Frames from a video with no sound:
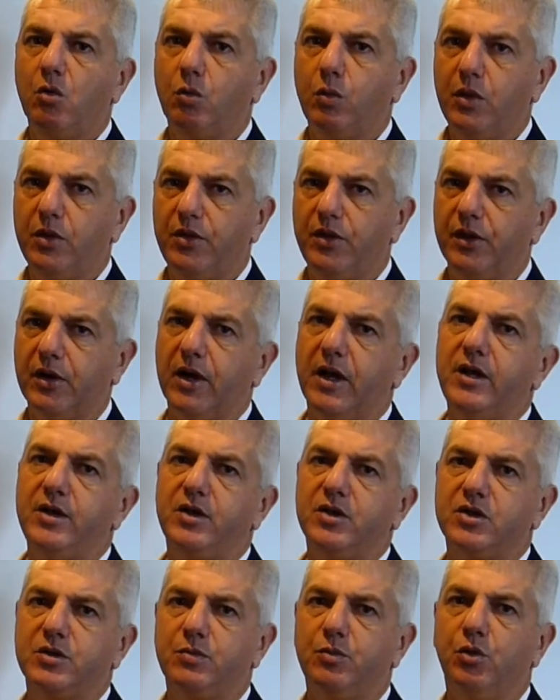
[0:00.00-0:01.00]
with the
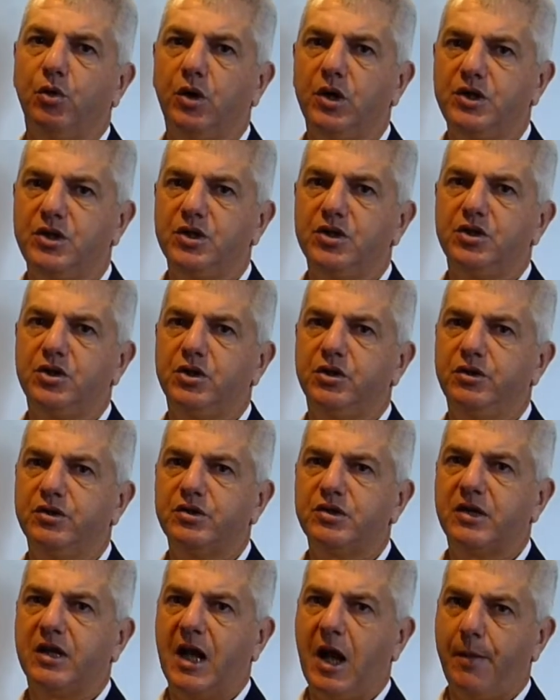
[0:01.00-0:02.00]
lender's mortgage insurance
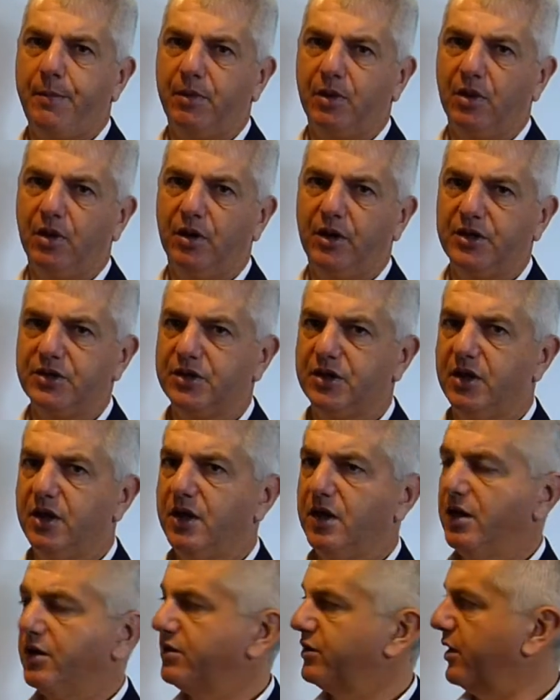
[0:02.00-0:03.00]
capitalised.
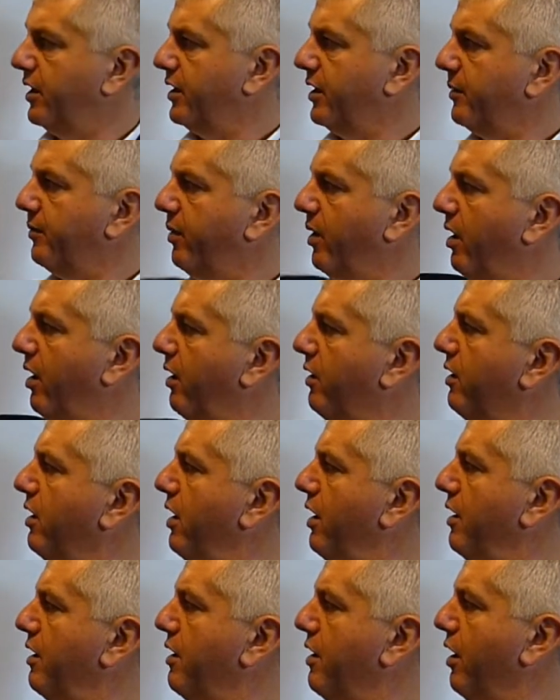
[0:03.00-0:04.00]
So you borrow
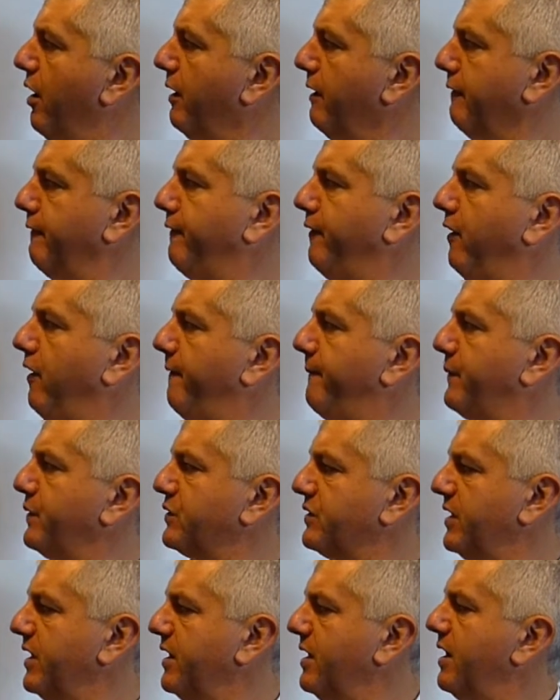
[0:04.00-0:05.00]

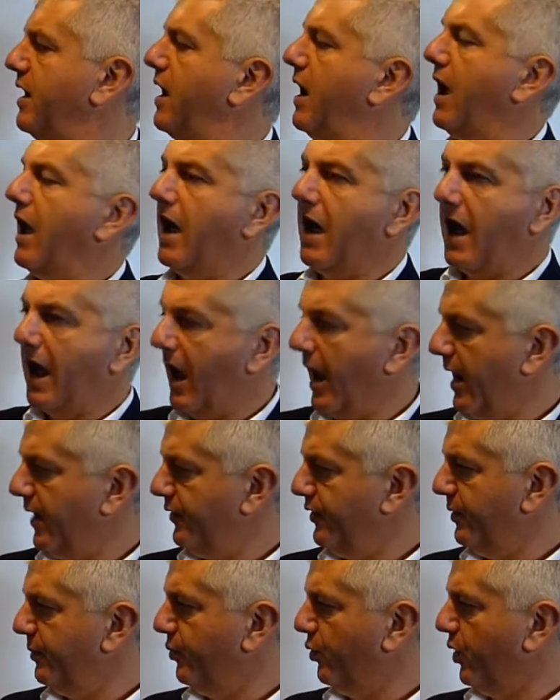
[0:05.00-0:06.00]
95%,
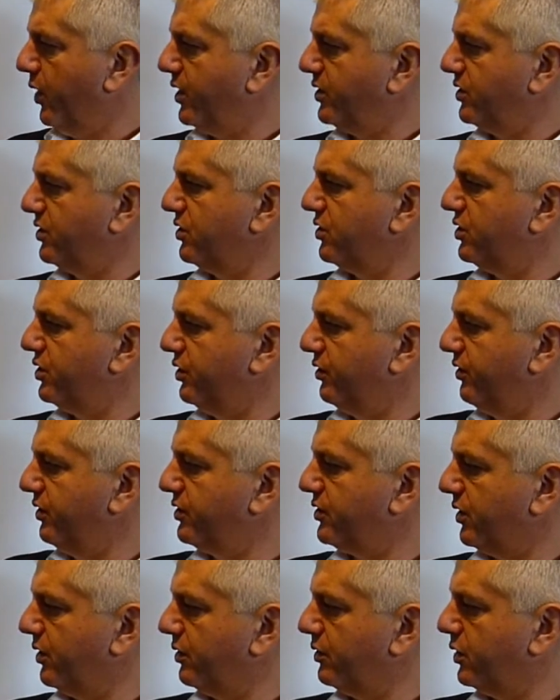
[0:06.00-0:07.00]
add the mortgage
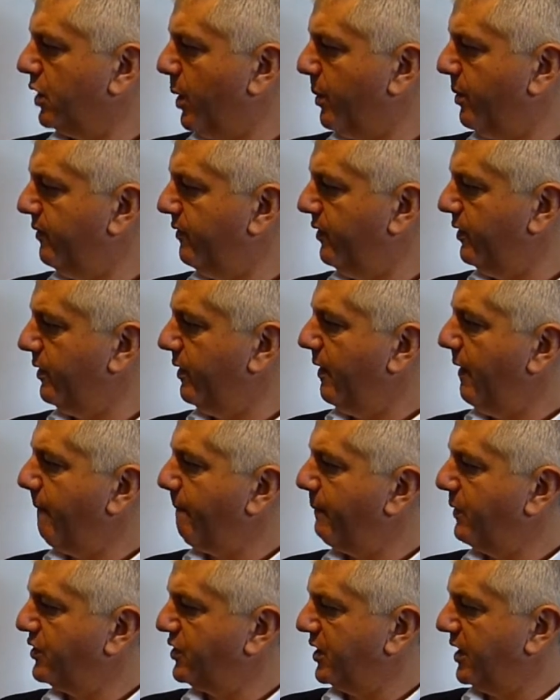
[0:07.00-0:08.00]
insurance on top of it,
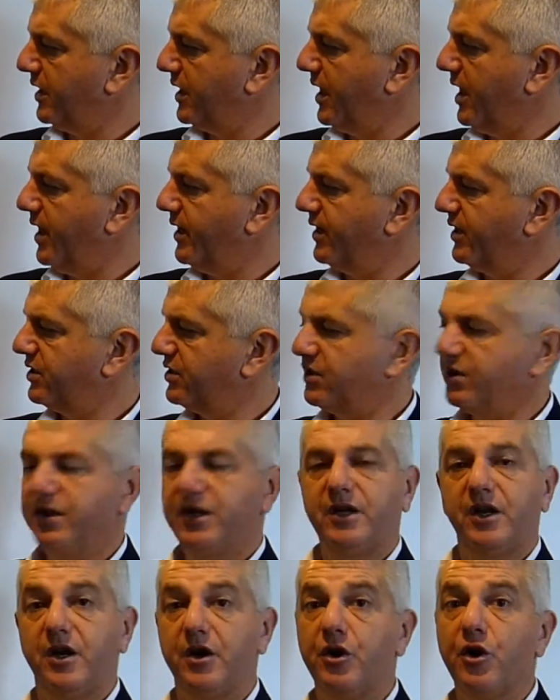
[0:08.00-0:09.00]
but you can't exceed
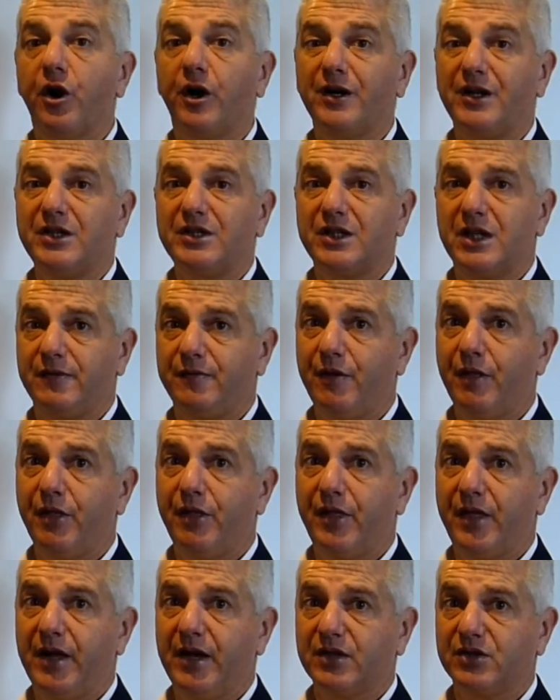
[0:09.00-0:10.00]

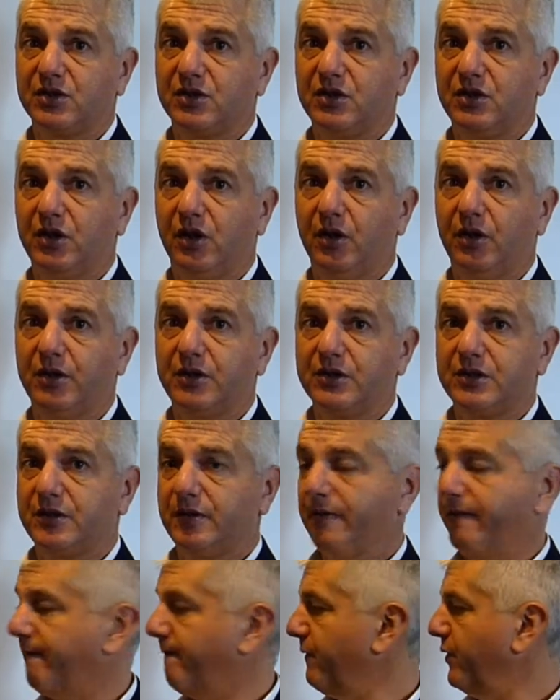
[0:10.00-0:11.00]
$97,000.
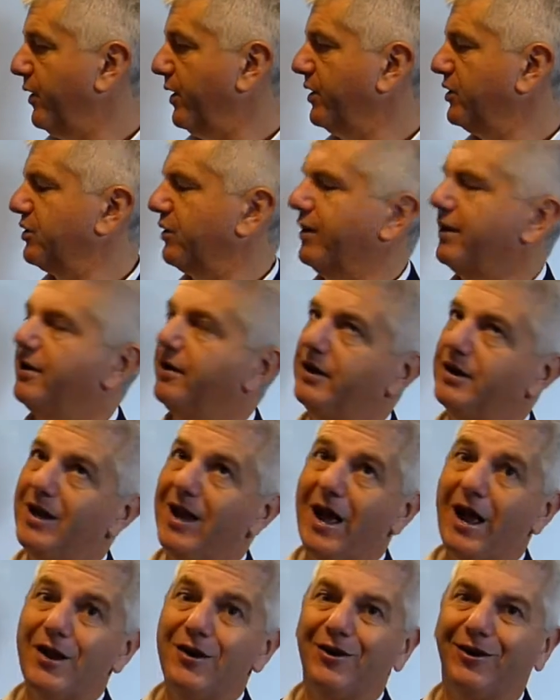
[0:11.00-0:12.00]

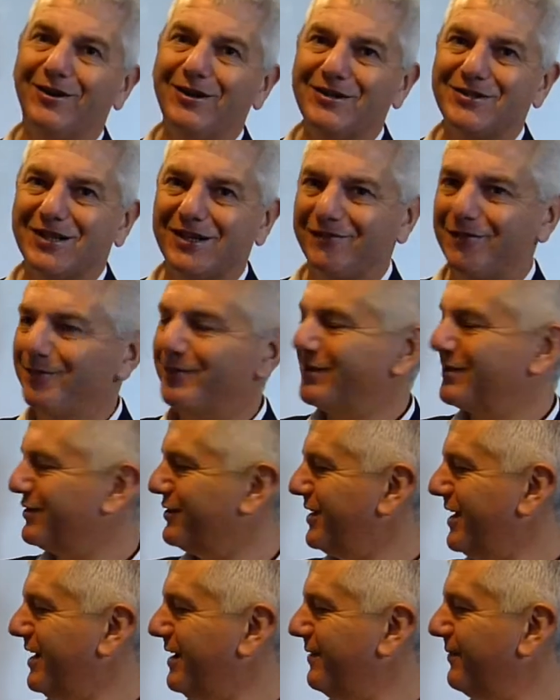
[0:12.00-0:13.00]

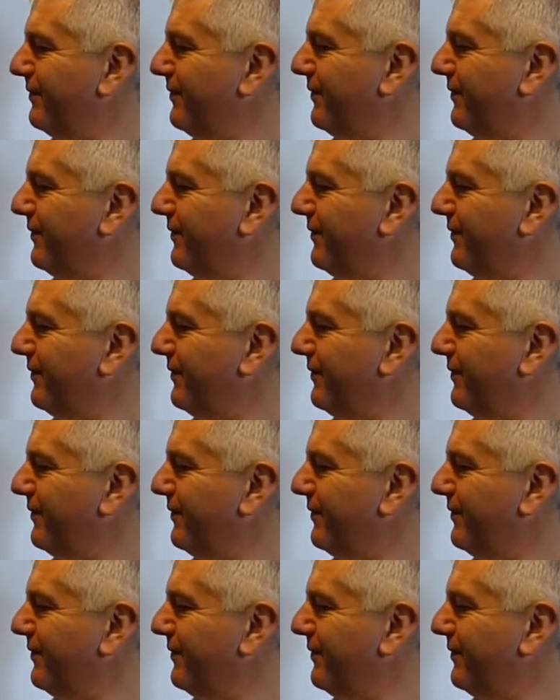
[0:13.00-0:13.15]
97%.